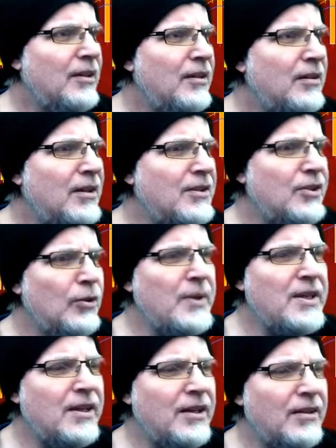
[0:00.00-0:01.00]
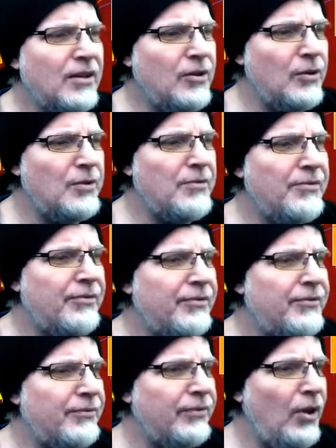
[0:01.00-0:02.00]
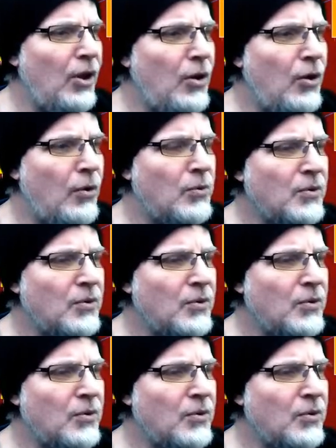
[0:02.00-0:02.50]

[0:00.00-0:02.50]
Until we get good flow.